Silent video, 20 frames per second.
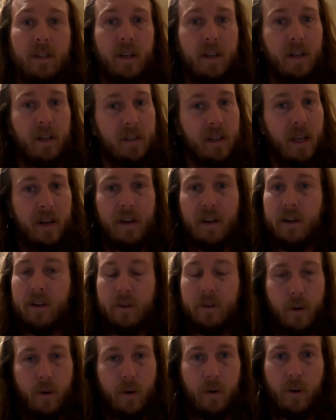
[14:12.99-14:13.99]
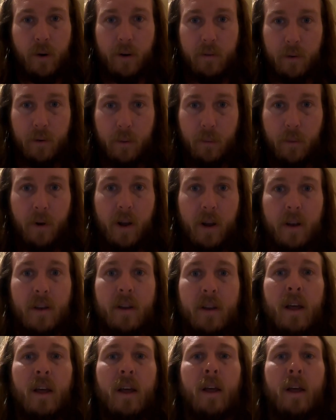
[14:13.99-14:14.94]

a descendant or whoever you want.